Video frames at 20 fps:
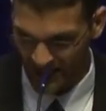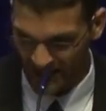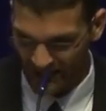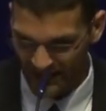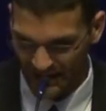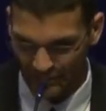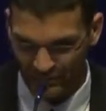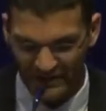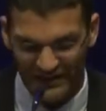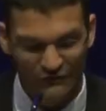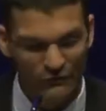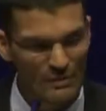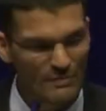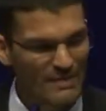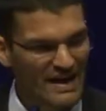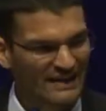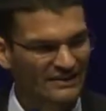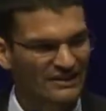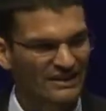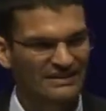That belief went
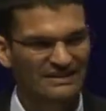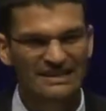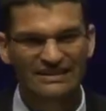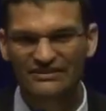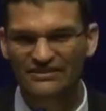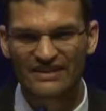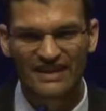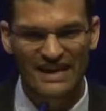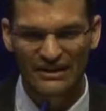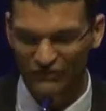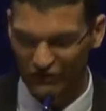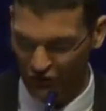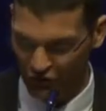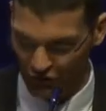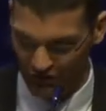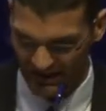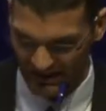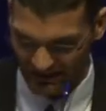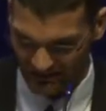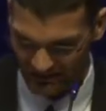back to at least the ancient
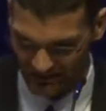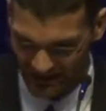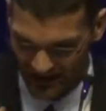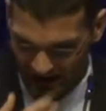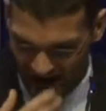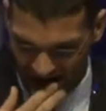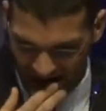Greeks.